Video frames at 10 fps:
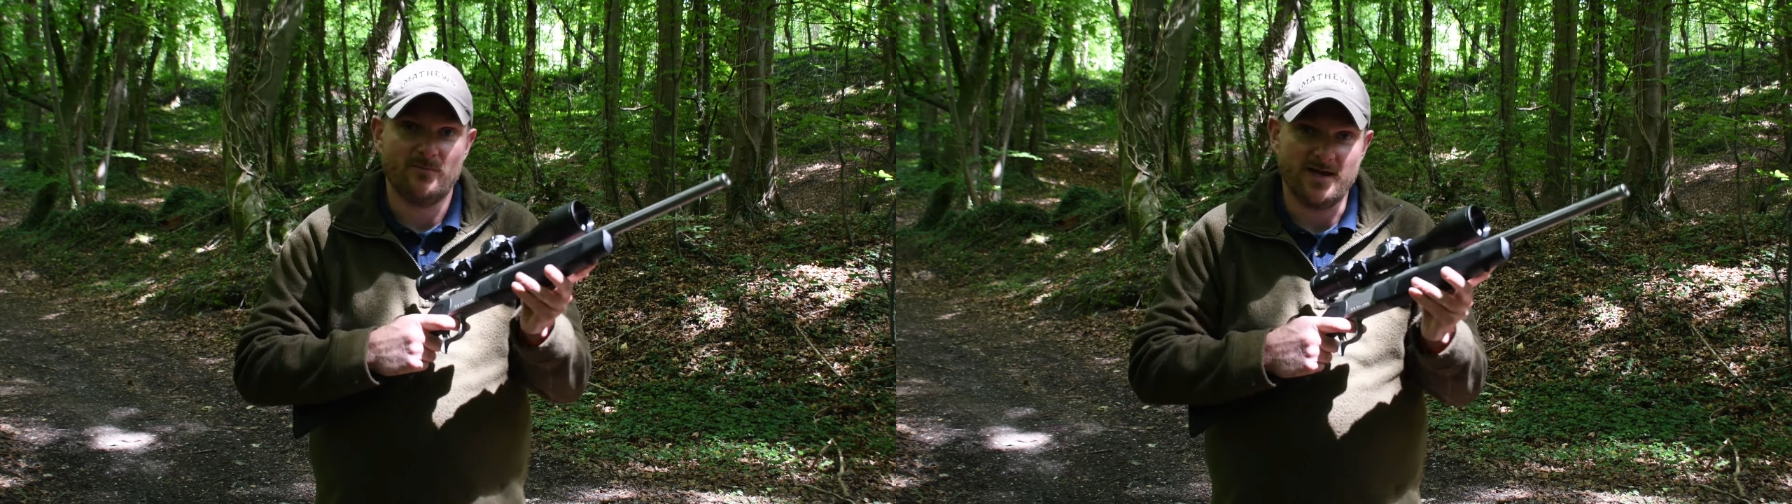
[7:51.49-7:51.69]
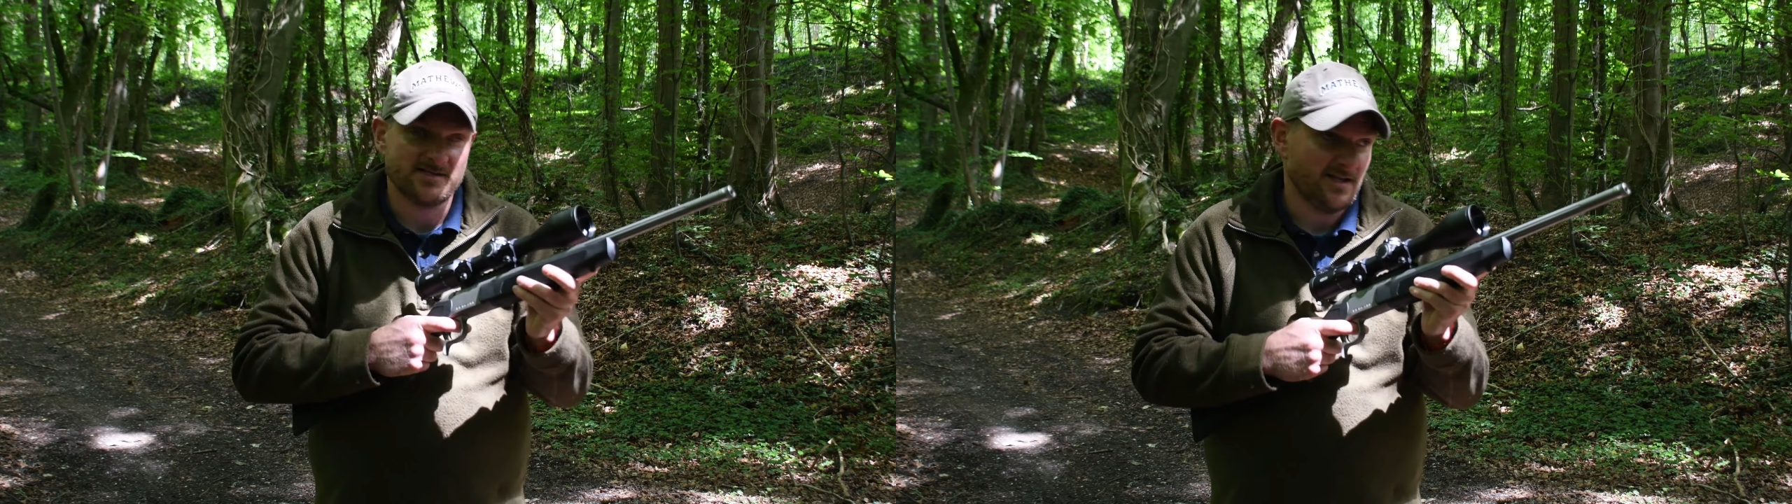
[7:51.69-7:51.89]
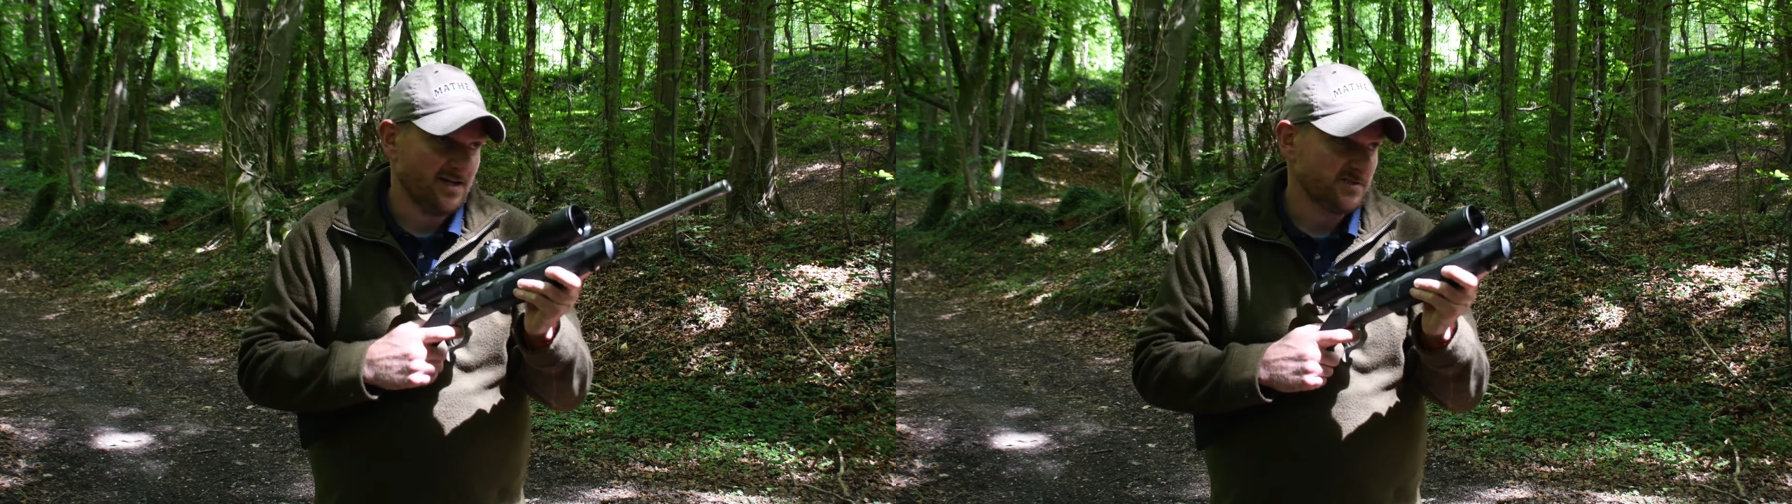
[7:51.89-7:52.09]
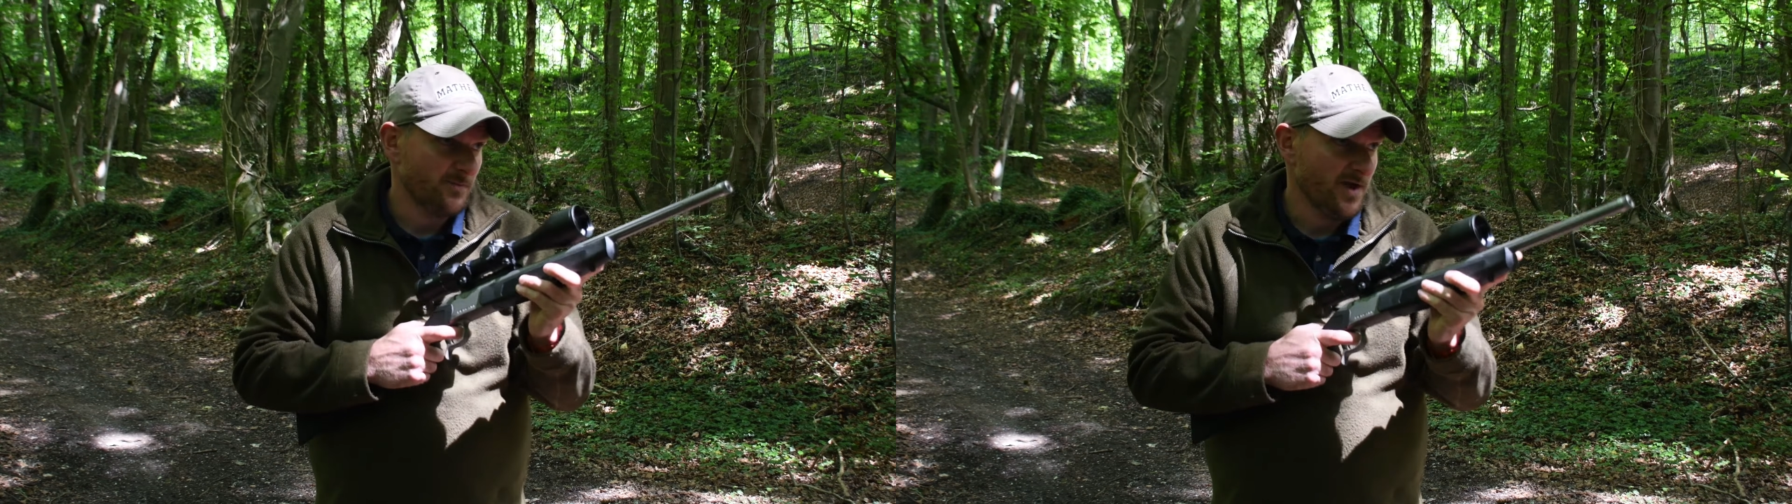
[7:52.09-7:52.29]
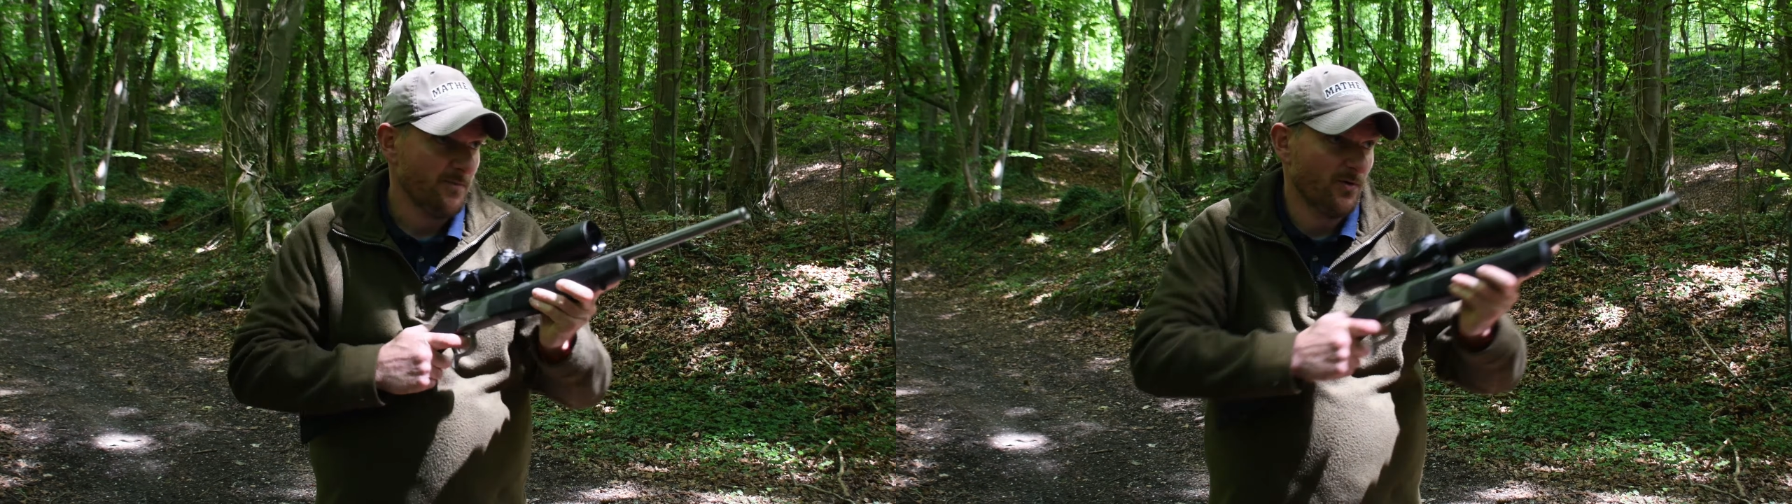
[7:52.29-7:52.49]
makes larger
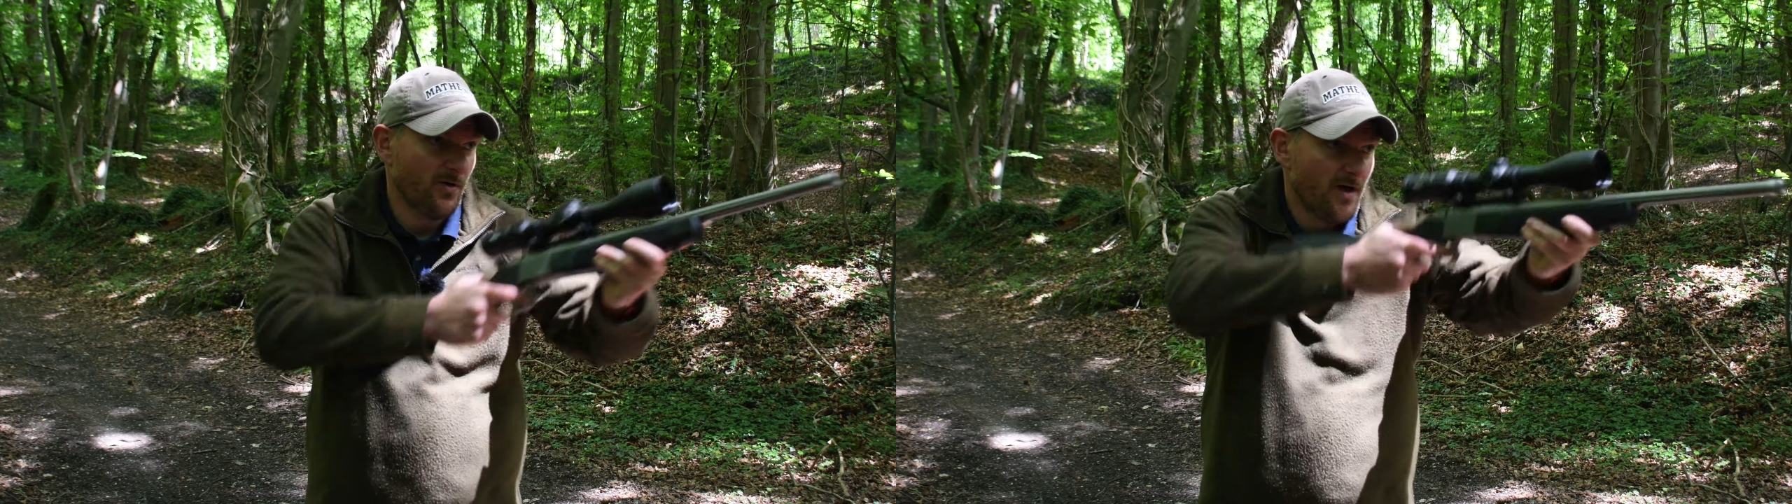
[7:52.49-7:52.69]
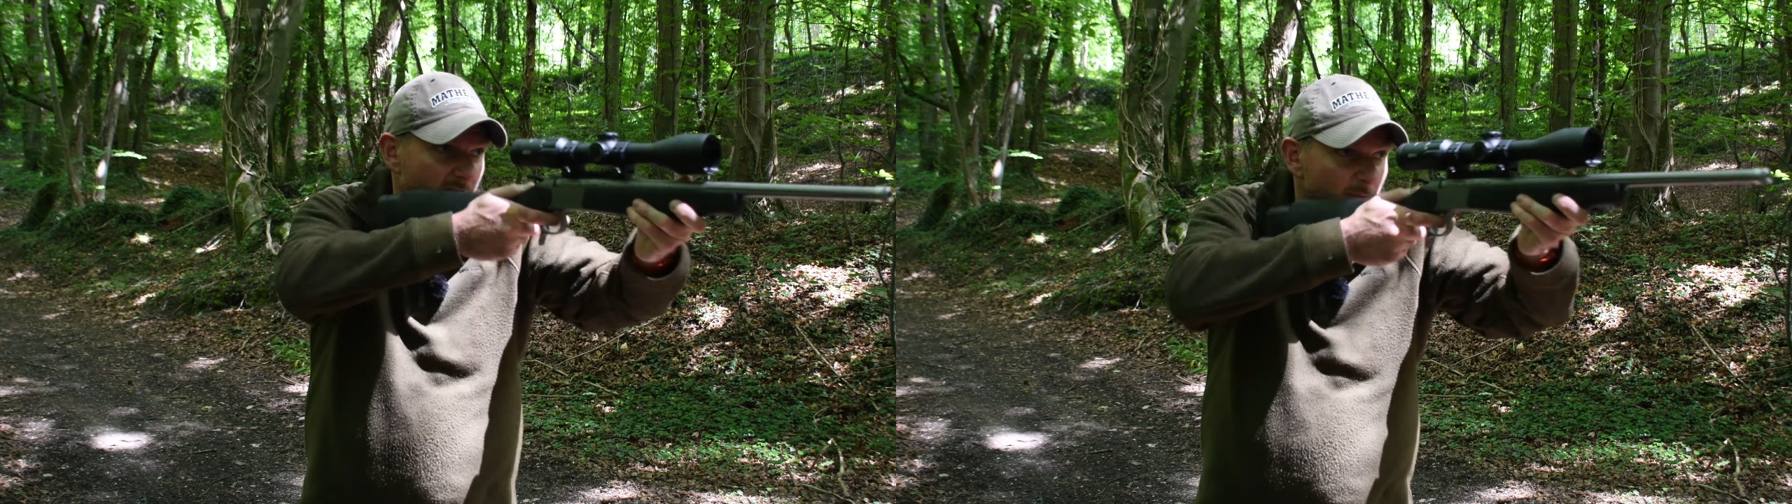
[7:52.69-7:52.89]
people